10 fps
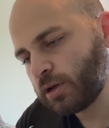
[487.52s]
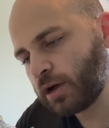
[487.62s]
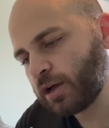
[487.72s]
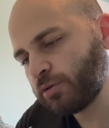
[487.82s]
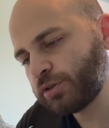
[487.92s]

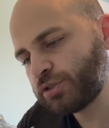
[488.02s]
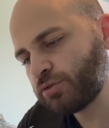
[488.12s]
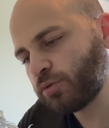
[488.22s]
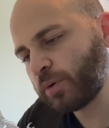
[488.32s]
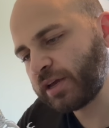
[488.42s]
I always do
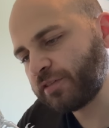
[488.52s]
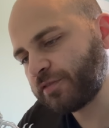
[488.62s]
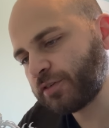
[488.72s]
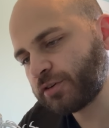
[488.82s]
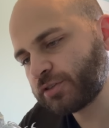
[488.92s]
the white
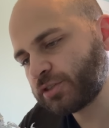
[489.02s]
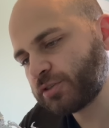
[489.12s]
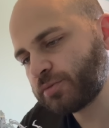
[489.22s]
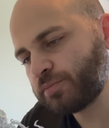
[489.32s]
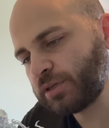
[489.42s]

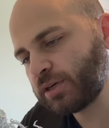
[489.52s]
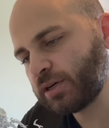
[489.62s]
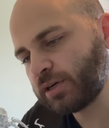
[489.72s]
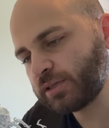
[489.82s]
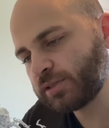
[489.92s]
first
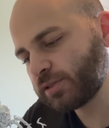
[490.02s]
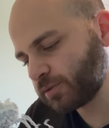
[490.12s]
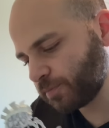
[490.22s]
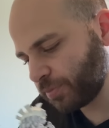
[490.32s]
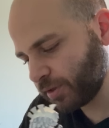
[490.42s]

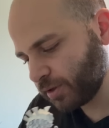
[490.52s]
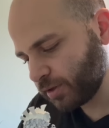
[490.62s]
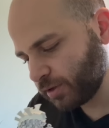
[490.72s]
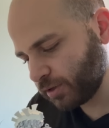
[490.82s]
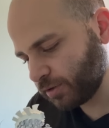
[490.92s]
because
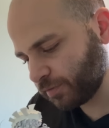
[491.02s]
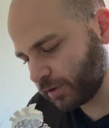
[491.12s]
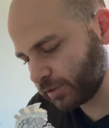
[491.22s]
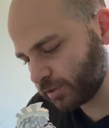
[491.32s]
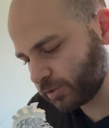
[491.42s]
if
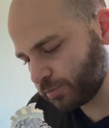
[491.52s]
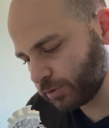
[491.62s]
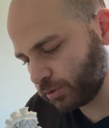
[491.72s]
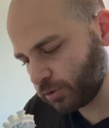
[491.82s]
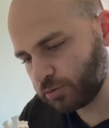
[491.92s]
I
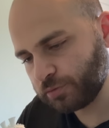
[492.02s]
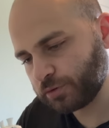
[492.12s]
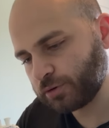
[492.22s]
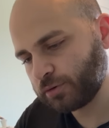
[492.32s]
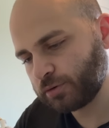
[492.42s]
spill
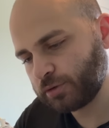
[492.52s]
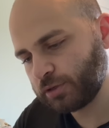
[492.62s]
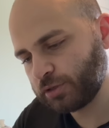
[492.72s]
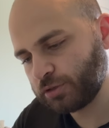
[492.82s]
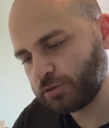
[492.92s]
over
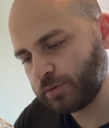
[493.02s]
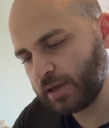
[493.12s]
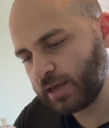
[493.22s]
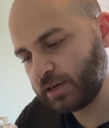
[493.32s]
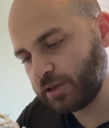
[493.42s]
into
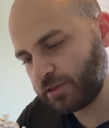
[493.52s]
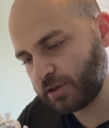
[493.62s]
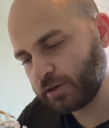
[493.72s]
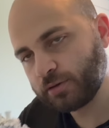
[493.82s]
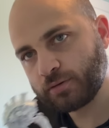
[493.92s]

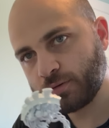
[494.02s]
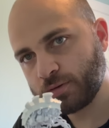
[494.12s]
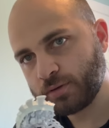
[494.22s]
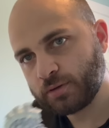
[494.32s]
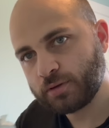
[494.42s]
anything,
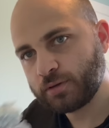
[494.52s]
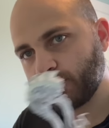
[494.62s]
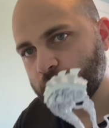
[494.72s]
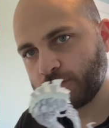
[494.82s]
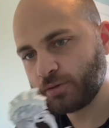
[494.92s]

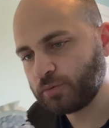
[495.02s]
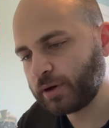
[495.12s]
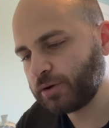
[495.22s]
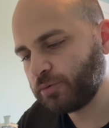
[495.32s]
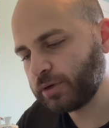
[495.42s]
the
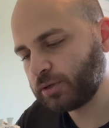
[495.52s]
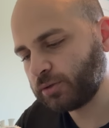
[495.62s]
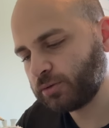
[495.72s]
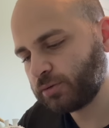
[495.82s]
white will,